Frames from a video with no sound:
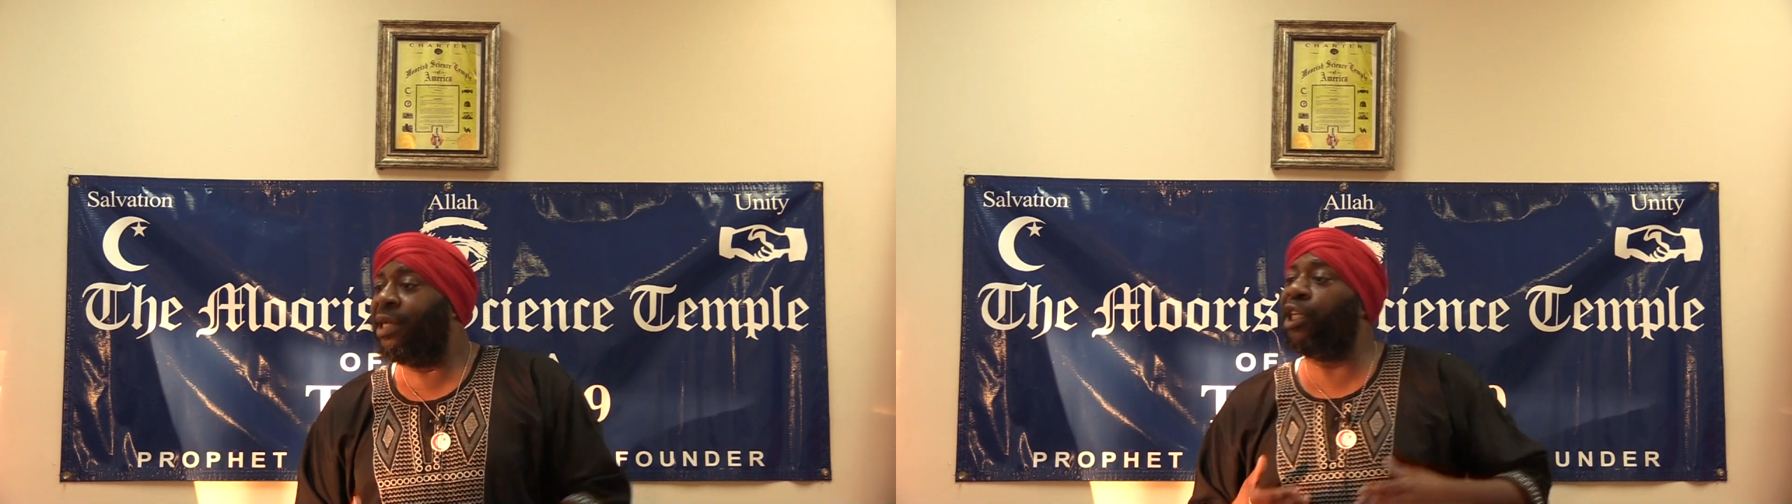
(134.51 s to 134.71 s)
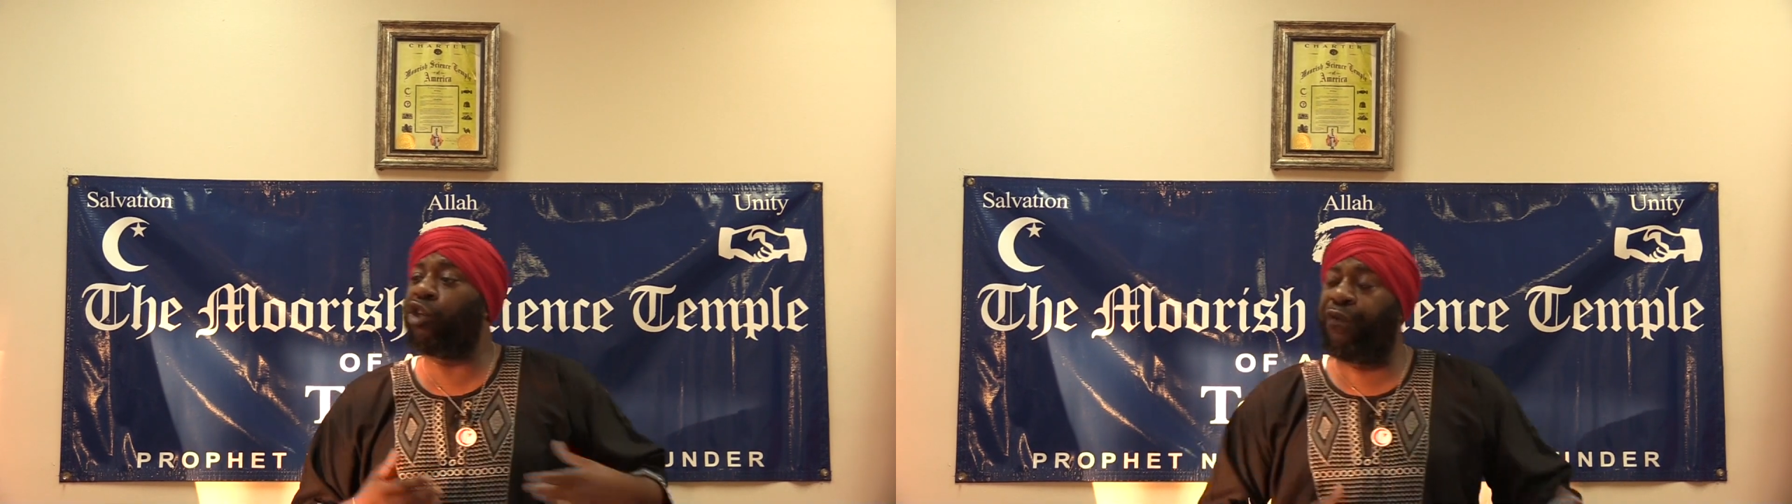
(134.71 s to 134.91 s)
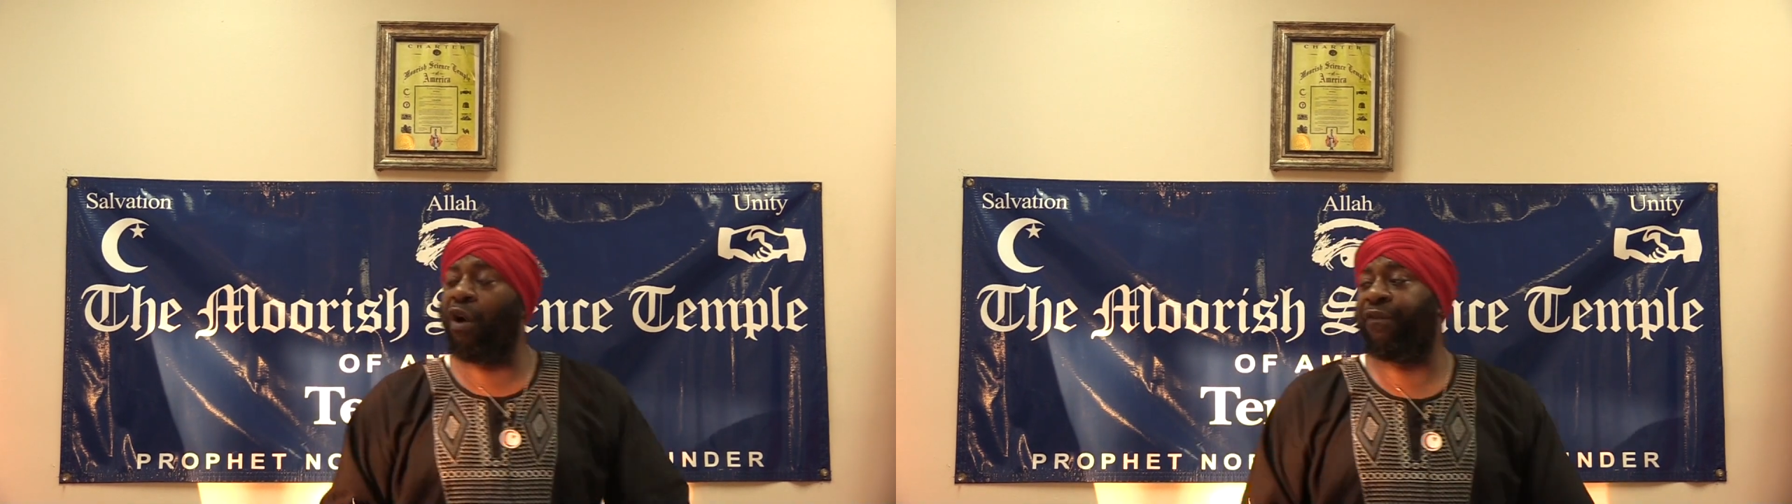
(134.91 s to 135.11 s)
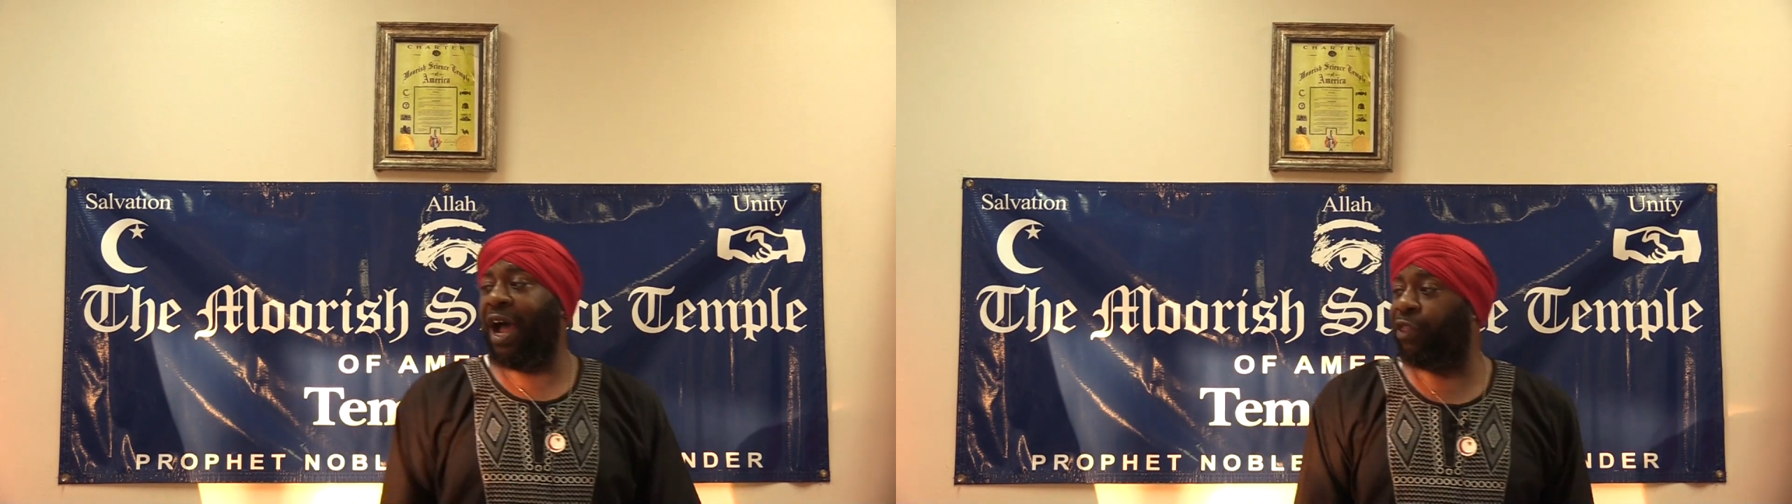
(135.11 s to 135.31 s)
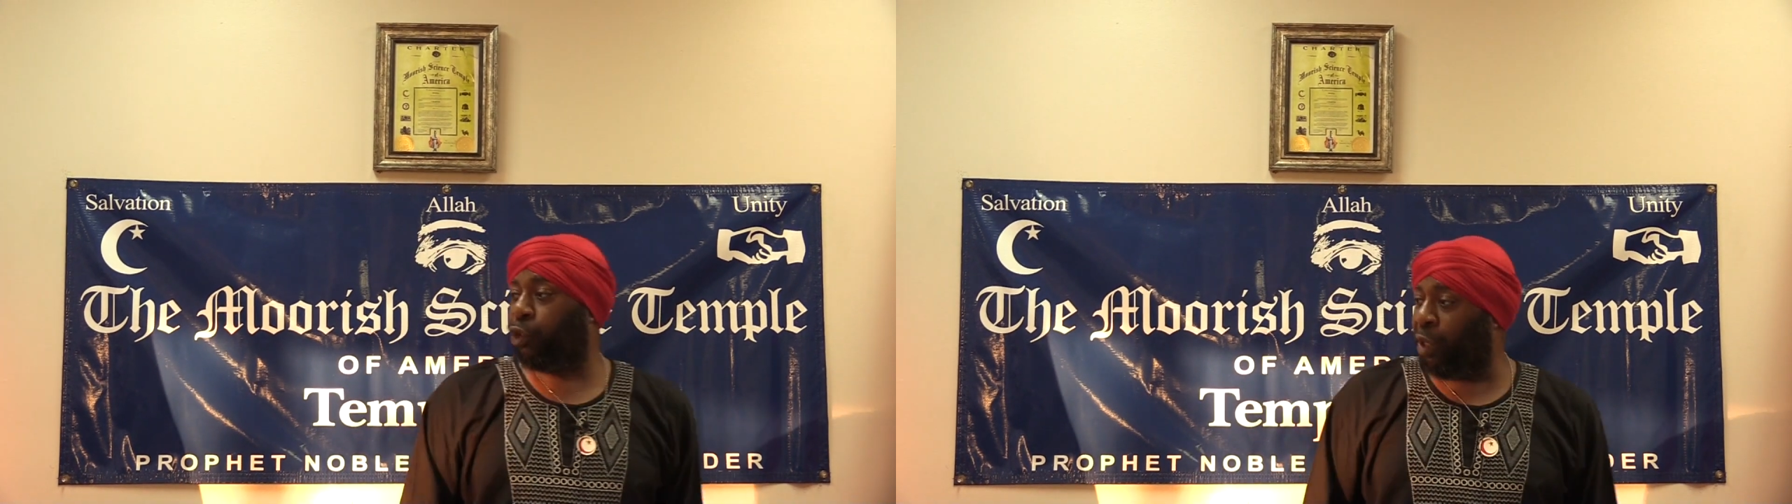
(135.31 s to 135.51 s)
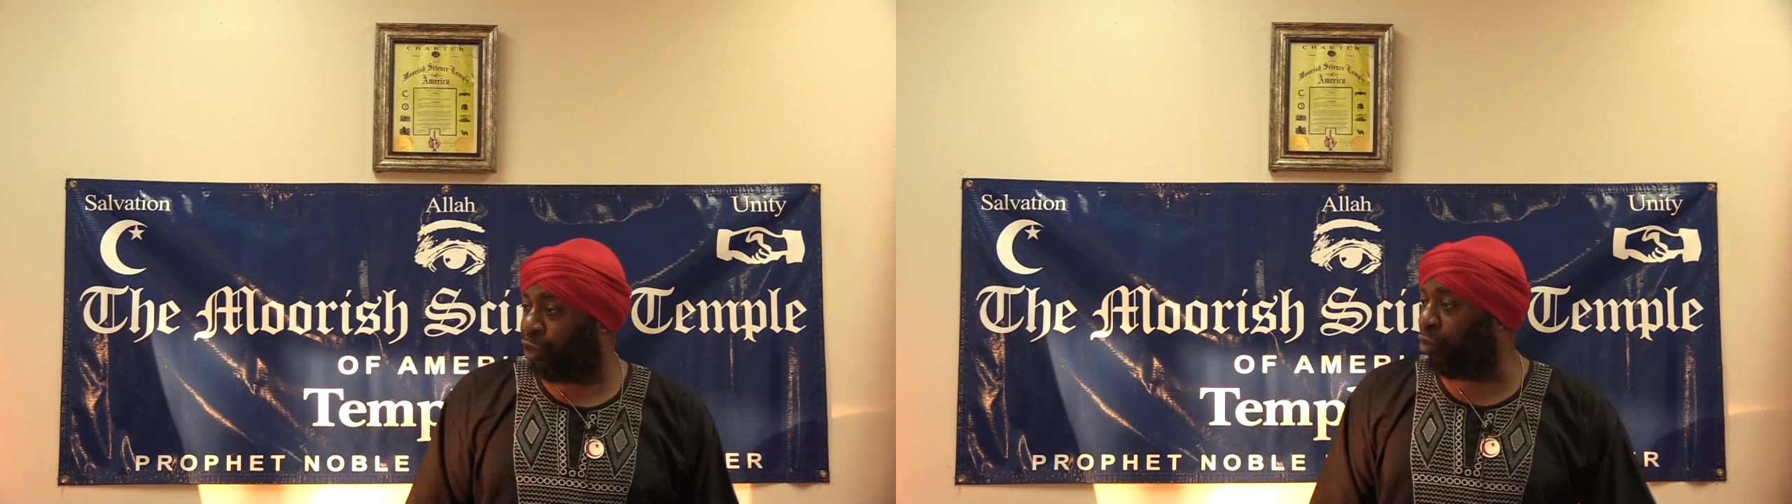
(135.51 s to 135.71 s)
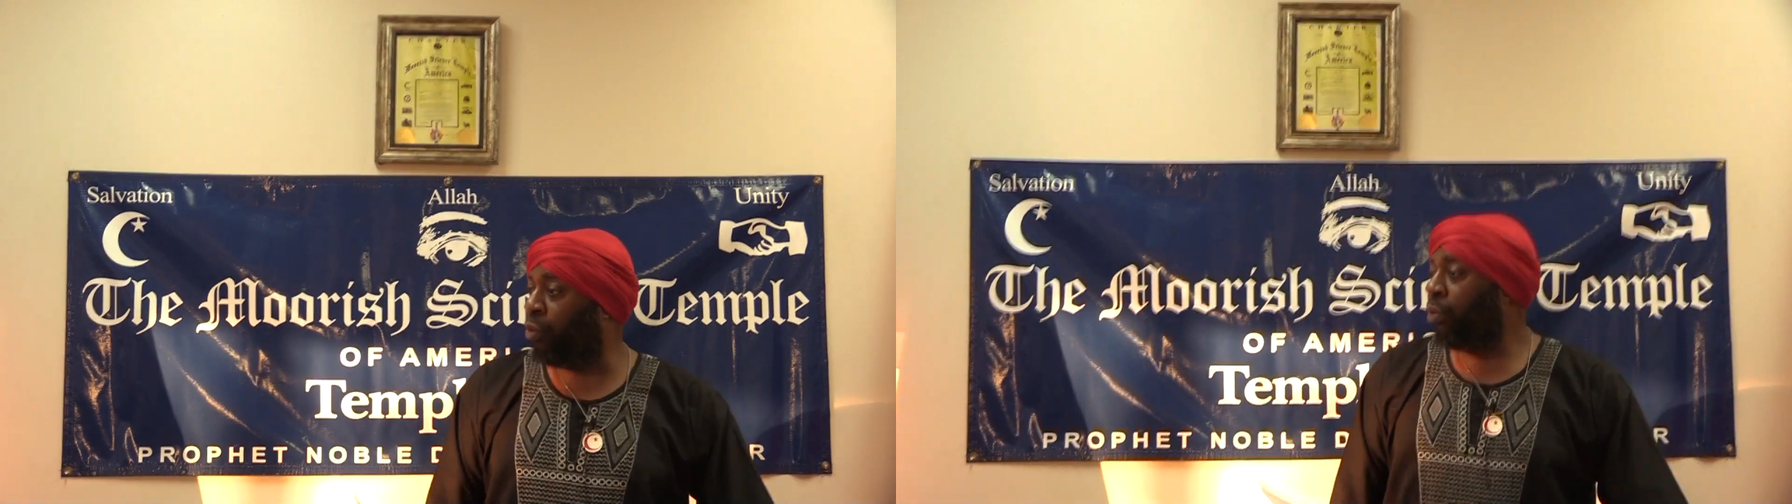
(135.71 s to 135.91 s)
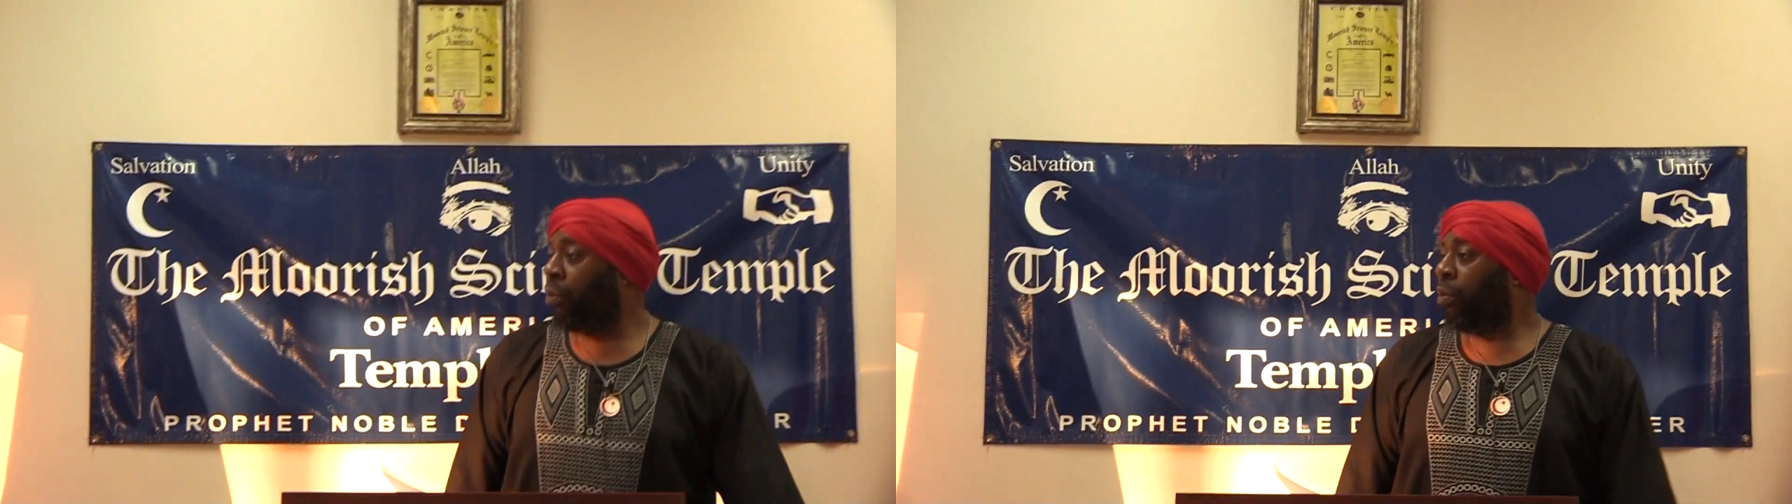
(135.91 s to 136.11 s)
that your forefathers went
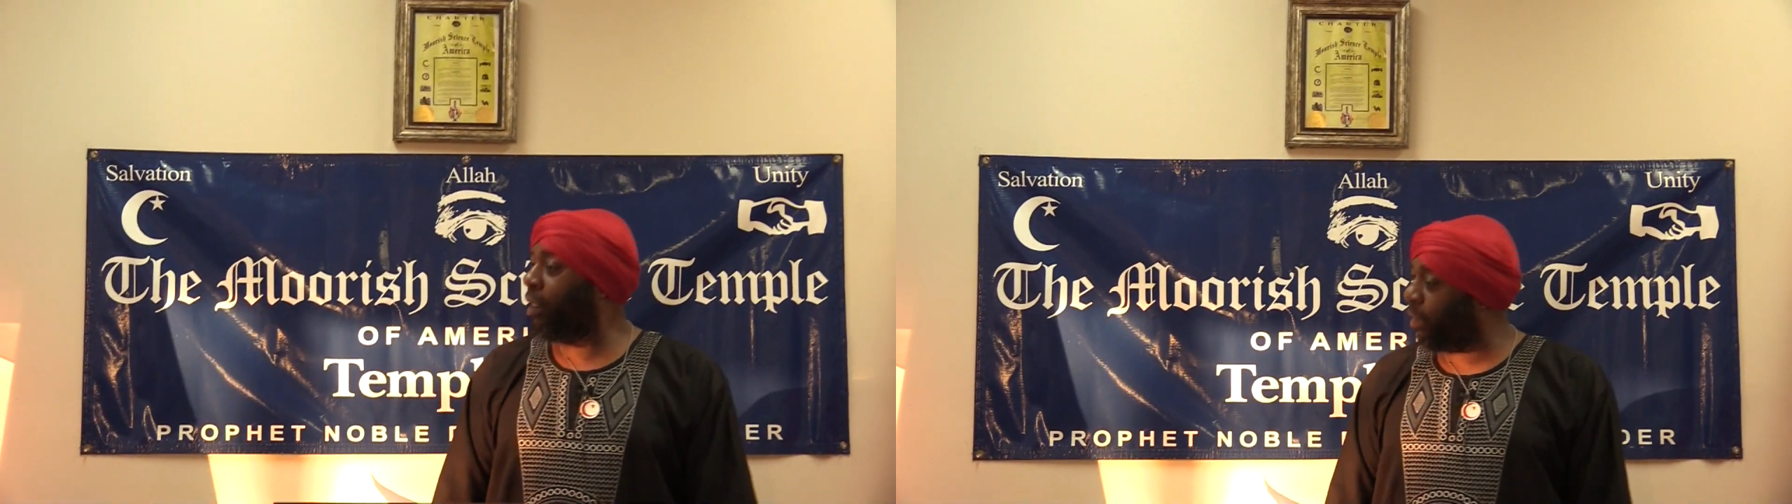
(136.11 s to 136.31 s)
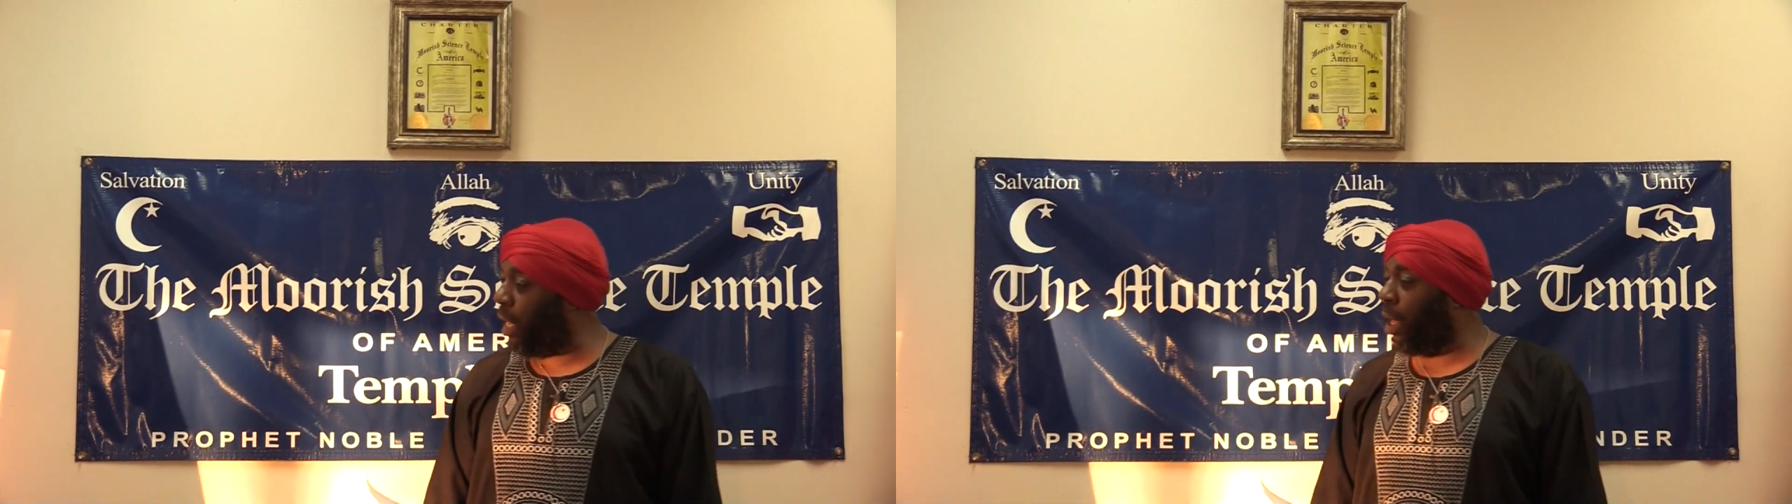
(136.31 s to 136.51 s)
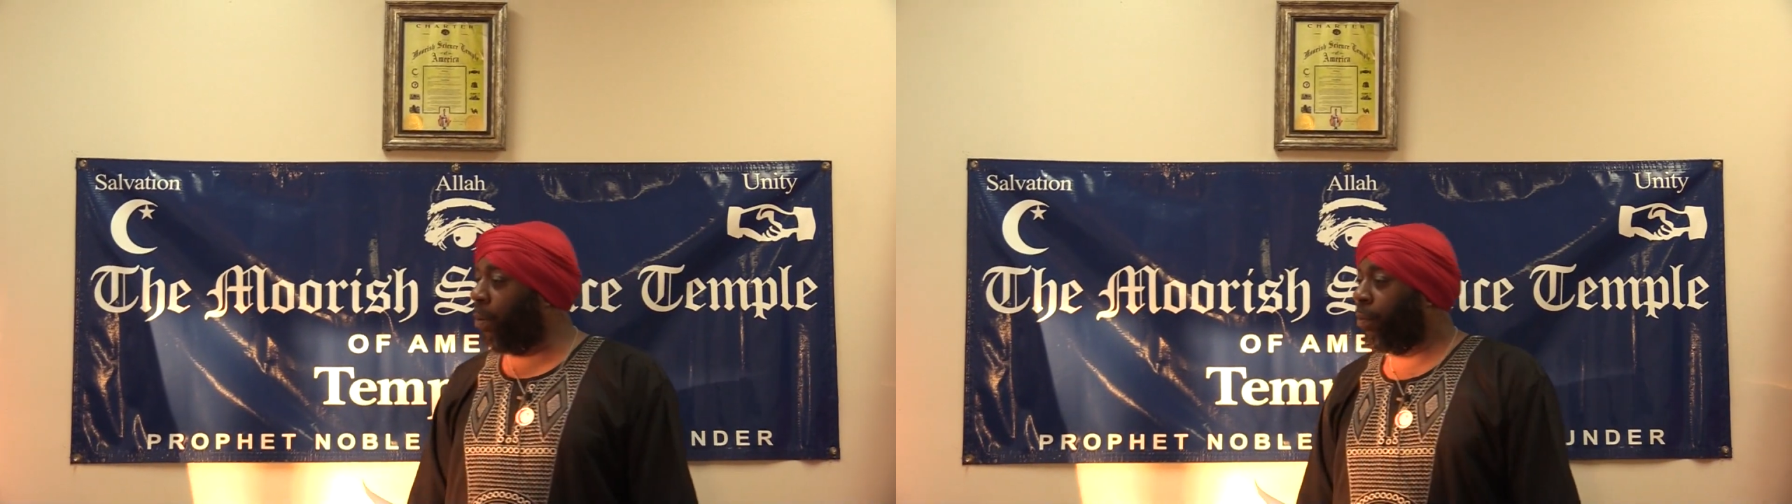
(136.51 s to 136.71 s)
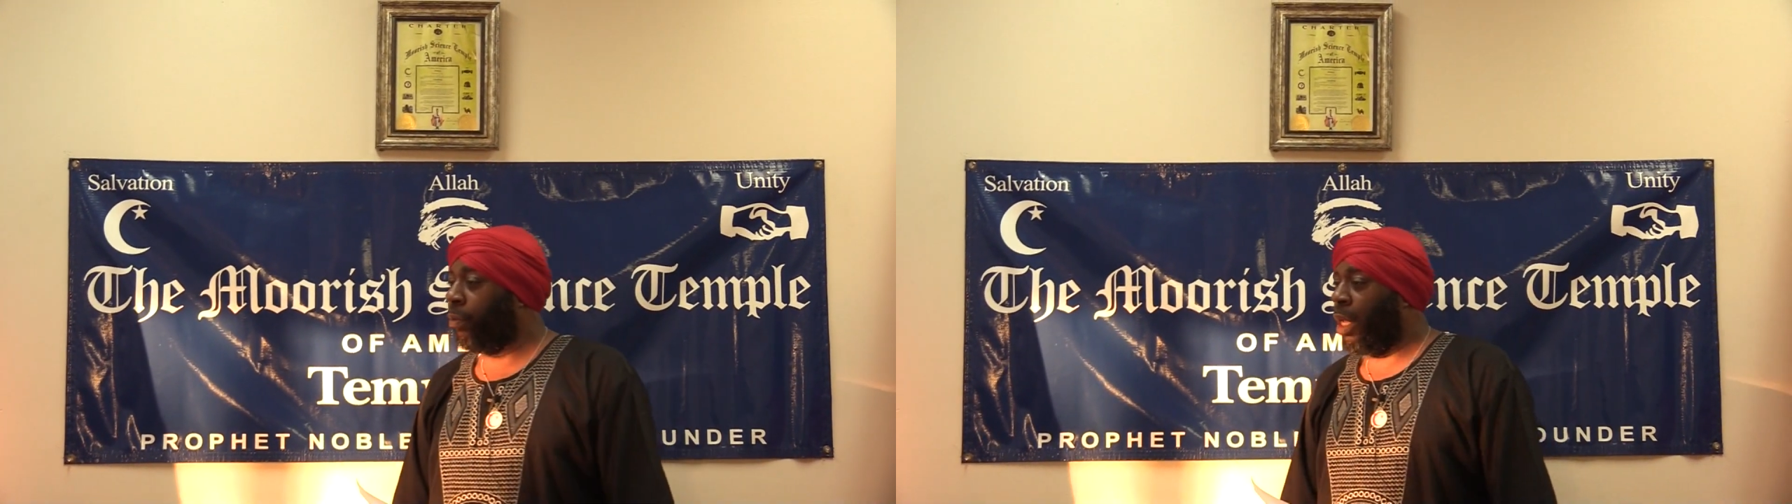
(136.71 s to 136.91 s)
through. Islam?